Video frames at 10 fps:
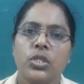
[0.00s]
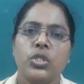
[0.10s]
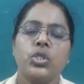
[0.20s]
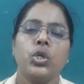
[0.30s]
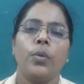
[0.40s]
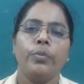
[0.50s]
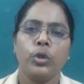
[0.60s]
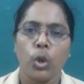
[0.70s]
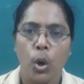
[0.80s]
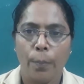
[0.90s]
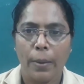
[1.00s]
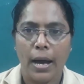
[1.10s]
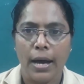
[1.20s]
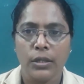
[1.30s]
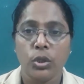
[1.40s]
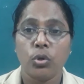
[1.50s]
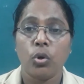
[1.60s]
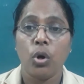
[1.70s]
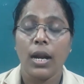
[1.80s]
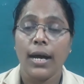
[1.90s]
stop, drop and
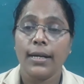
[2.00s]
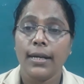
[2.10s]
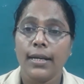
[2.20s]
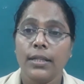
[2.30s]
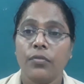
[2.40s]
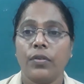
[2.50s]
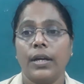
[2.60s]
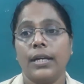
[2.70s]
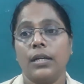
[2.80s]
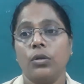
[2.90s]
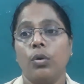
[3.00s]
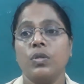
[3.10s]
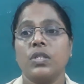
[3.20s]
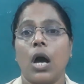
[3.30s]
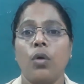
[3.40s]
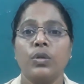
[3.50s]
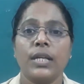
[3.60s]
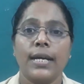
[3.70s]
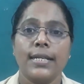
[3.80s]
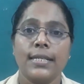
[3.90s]
roll until the fire goes out
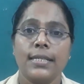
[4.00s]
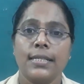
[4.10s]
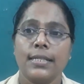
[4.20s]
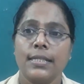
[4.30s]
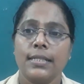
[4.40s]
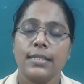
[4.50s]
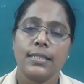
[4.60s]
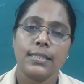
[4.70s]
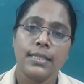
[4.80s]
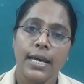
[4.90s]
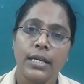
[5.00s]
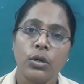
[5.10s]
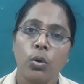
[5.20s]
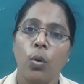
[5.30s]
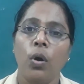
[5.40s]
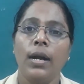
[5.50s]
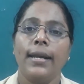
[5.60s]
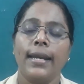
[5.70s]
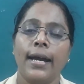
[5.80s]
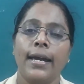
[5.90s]
and then call
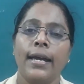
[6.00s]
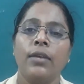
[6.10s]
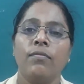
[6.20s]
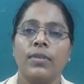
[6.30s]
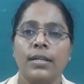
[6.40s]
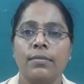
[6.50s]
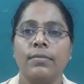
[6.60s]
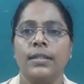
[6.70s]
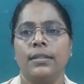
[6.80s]
911.